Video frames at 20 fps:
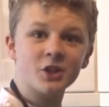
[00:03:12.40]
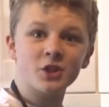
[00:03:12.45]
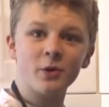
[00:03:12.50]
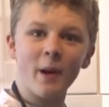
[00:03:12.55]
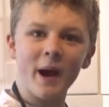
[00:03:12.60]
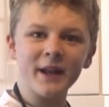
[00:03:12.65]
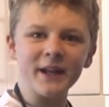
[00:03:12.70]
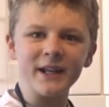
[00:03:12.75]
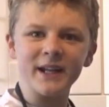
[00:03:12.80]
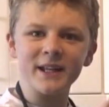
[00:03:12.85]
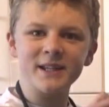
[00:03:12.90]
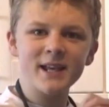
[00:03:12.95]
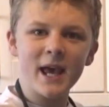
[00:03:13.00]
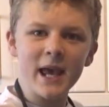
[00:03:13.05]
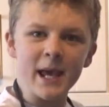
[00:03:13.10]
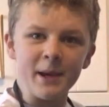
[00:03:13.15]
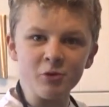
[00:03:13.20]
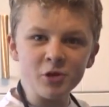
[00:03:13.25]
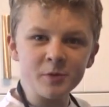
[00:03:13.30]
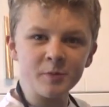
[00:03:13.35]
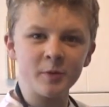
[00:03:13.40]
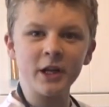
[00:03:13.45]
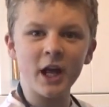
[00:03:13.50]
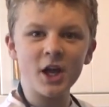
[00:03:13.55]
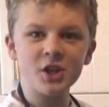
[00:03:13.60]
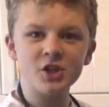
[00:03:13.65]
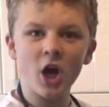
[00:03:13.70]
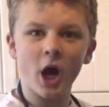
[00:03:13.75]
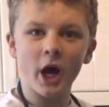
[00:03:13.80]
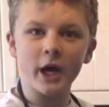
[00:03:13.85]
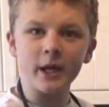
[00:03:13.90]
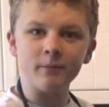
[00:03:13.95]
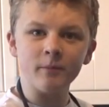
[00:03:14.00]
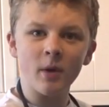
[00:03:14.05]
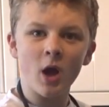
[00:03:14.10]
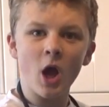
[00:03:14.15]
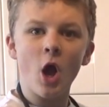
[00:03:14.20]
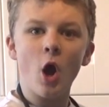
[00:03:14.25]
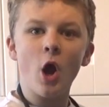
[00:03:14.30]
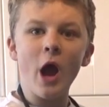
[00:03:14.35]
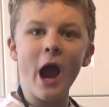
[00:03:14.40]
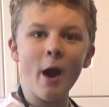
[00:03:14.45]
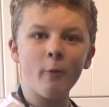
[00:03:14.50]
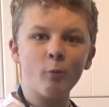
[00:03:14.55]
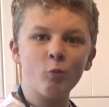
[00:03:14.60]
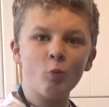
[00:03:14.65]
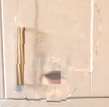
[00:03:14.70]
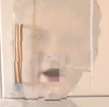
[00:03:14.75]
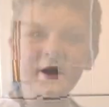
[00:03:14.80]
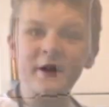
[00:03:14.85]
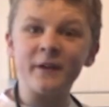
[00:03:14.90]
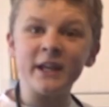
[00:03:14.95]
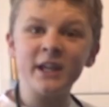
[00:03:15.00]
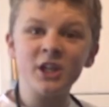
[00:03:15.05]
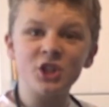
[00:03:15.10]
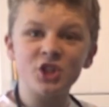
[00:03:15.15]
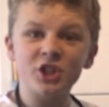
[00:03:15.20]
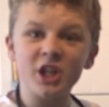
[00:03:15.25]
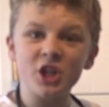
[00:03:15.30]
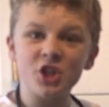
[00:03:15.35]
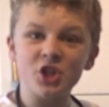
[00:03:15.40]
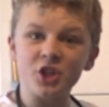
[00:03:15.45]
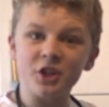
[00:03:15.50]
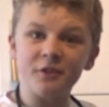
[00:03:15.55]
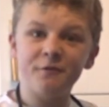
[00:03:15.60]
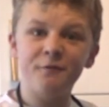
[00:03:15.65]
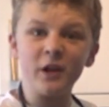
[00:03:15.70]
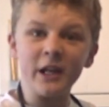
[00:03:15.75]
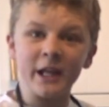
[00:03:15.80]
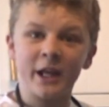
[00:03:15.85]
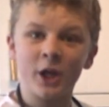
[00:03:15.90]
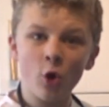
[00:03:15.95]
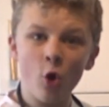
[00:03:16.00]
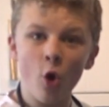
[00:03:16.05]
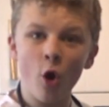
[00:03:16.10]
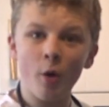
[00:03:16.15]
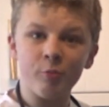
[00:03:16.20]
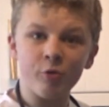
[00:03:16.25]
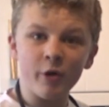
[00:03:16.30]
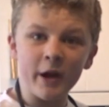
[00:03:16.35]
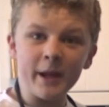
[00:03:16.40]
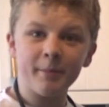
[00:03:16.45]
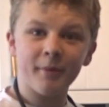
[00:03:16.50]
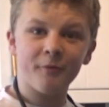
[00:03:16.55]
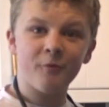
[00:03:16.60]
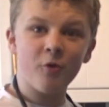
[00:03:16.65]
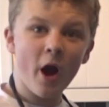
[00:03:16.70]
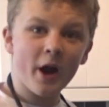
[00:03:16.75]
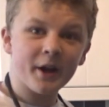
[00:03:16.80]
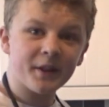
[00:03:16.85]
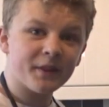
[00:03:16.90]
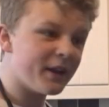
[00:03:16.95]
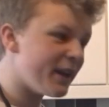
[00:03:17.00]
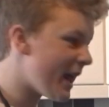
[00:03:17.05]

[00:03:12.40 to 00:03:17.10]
So add it a tablespoon at a time and wait for each addition to fully incorporate before adding the